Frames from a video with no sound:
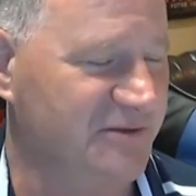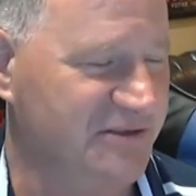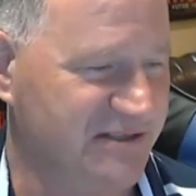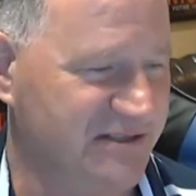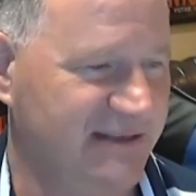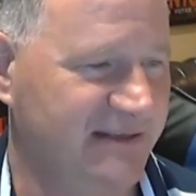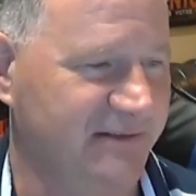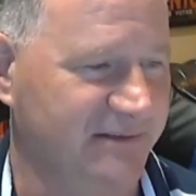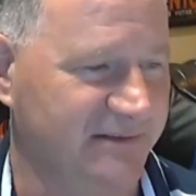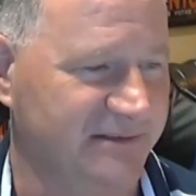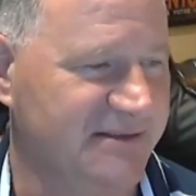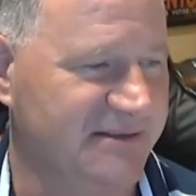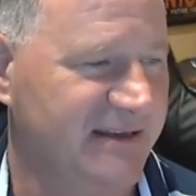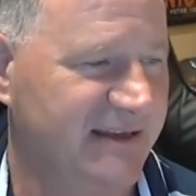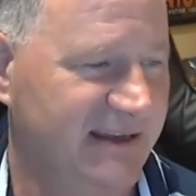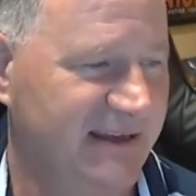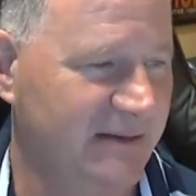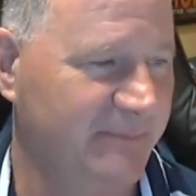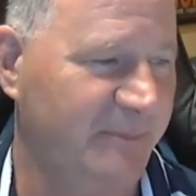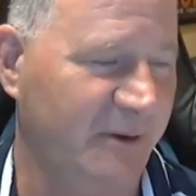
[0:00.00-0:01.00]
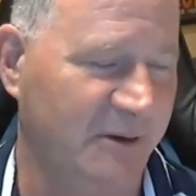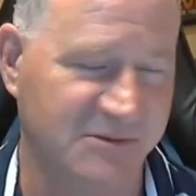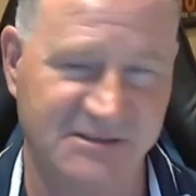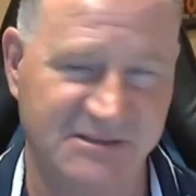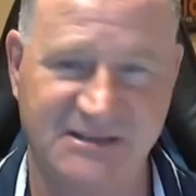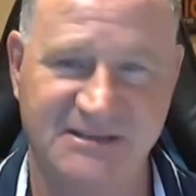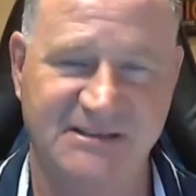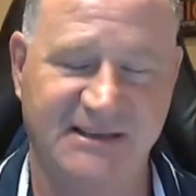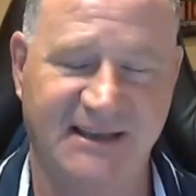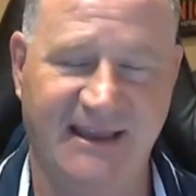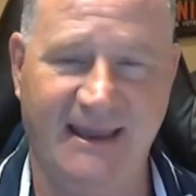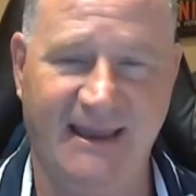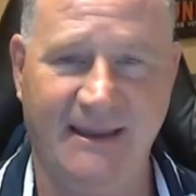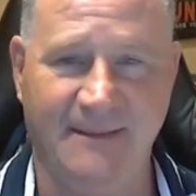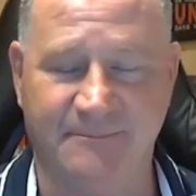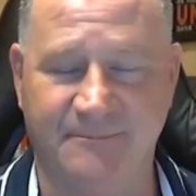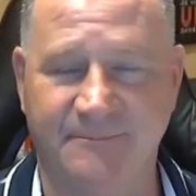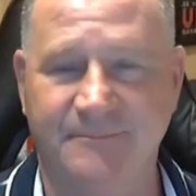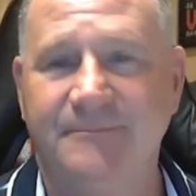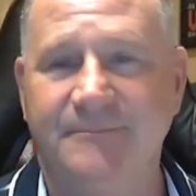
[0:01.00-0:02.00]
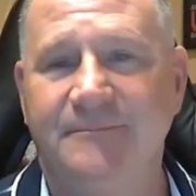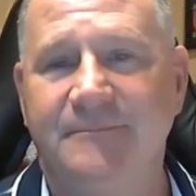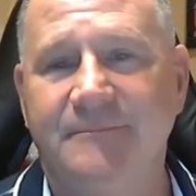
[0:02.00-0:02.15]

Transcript: steals in a postseason game?